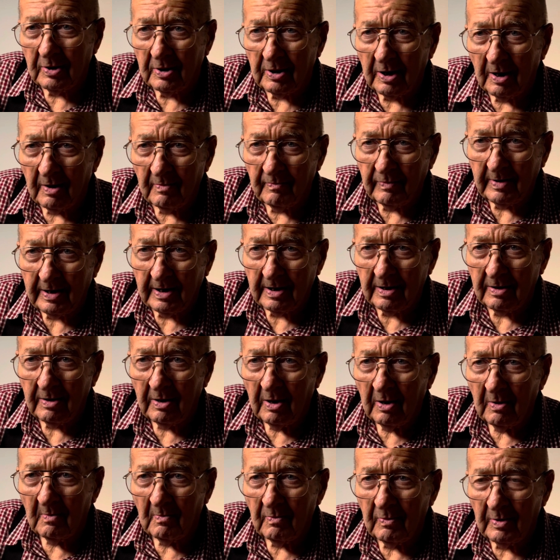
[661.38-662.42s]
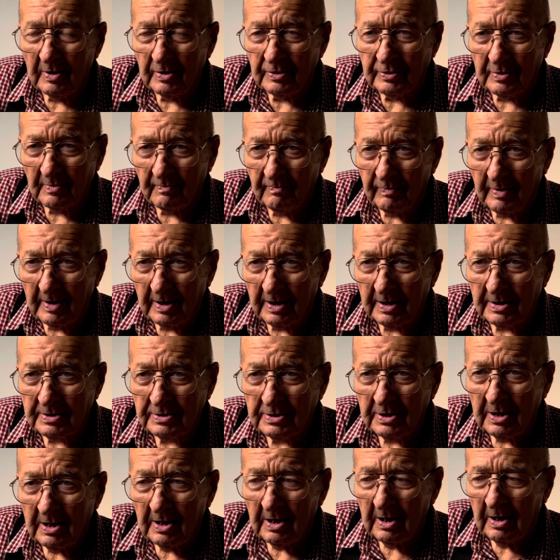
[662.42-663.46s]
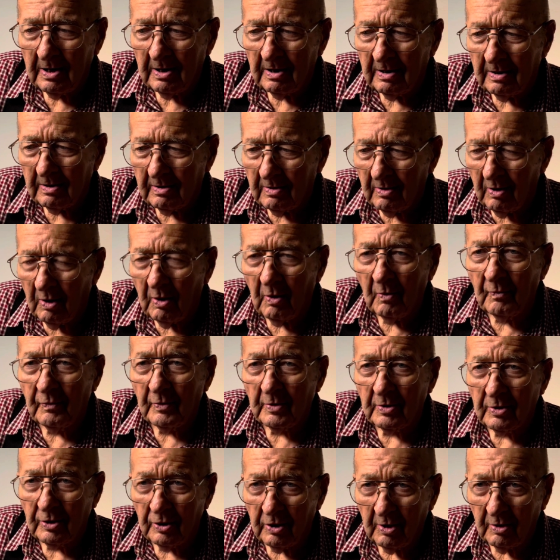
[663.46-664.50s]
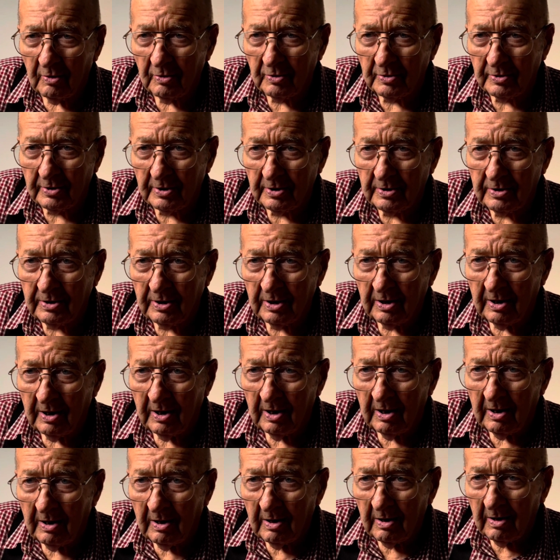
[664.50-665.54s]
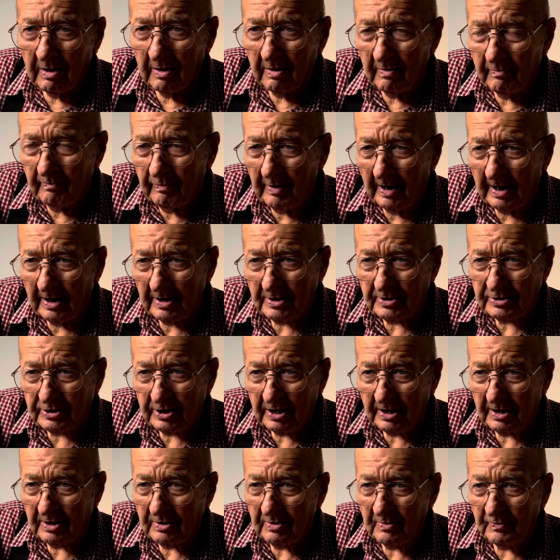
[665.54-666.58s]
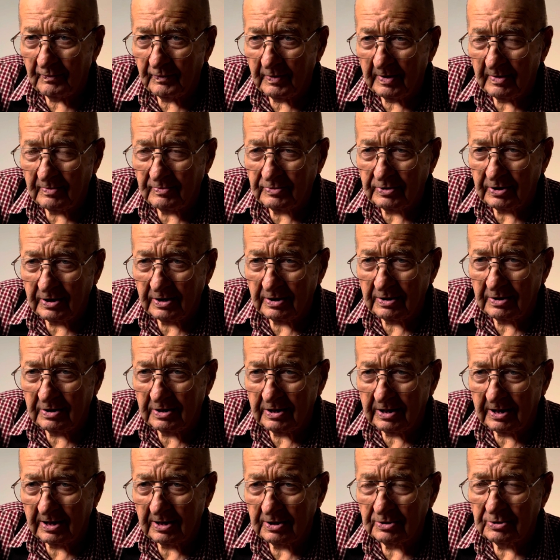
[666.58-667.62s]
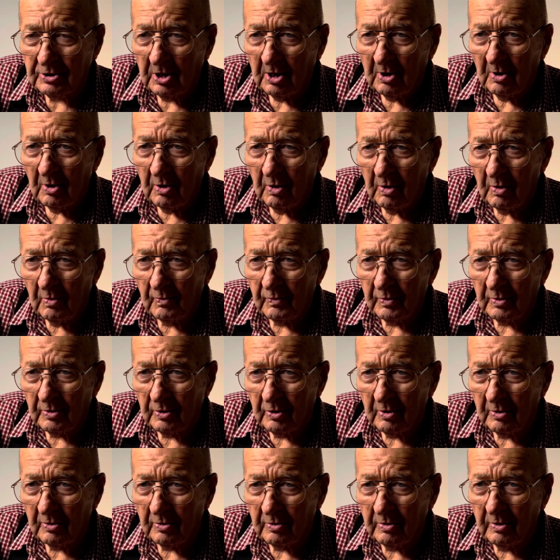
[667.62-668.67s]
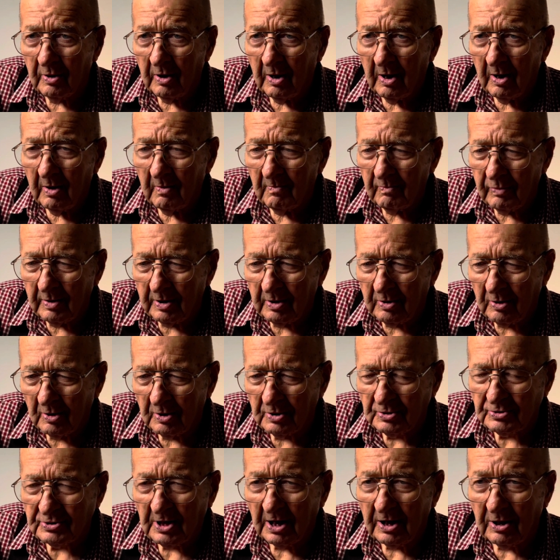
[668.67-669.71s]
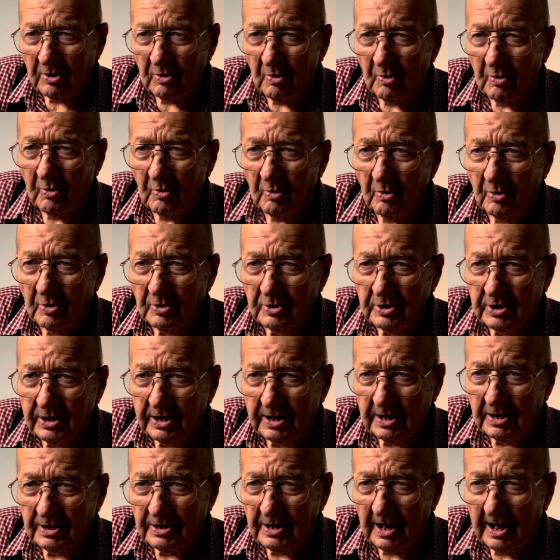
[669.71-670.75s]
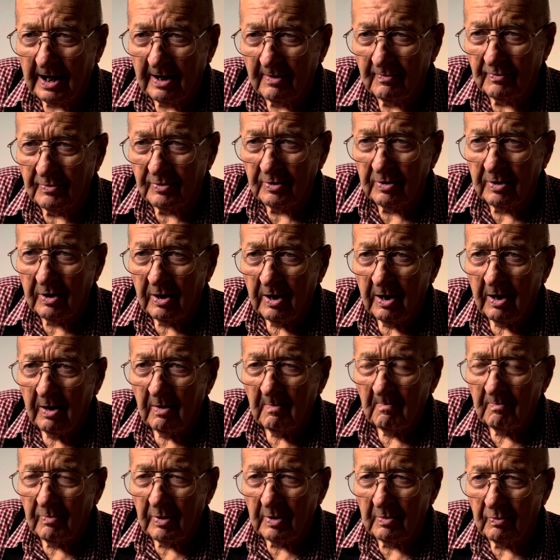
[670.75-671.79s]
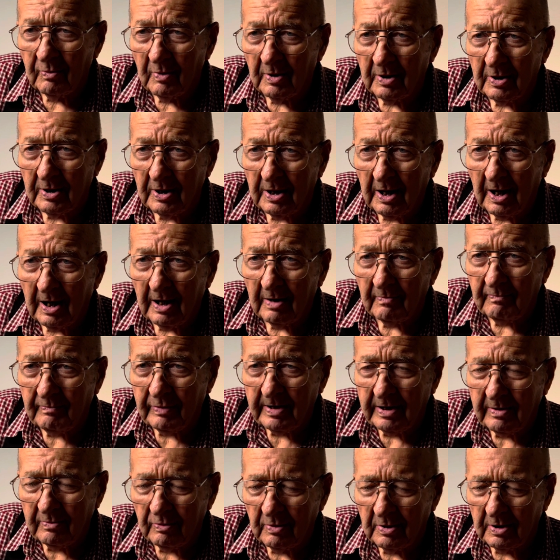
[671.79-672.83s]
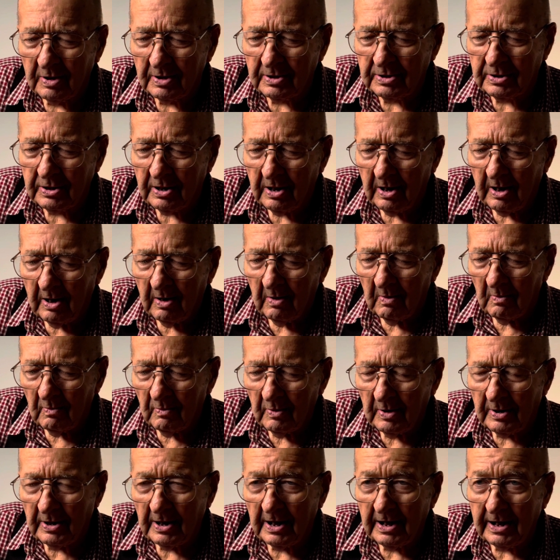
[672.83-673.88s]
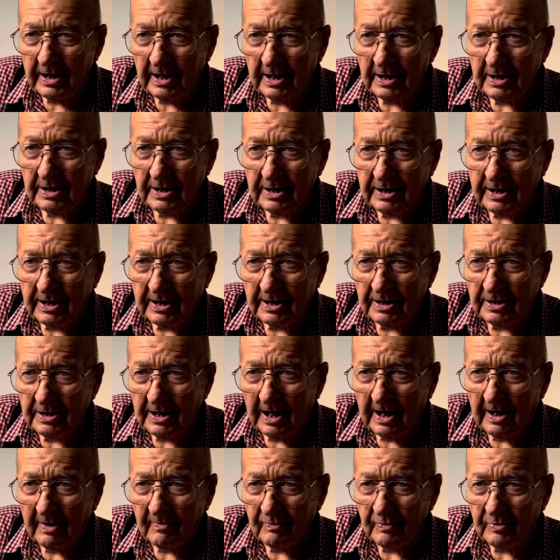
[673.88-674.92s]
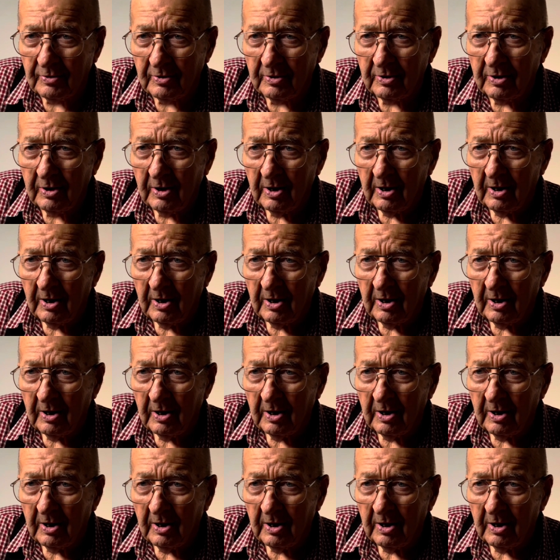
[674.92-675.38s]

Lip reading: come in with about overloaded, about 10 or 15 kids overloaded because I go on Kid Avenue. But what got me was when I hit Kid Avenue,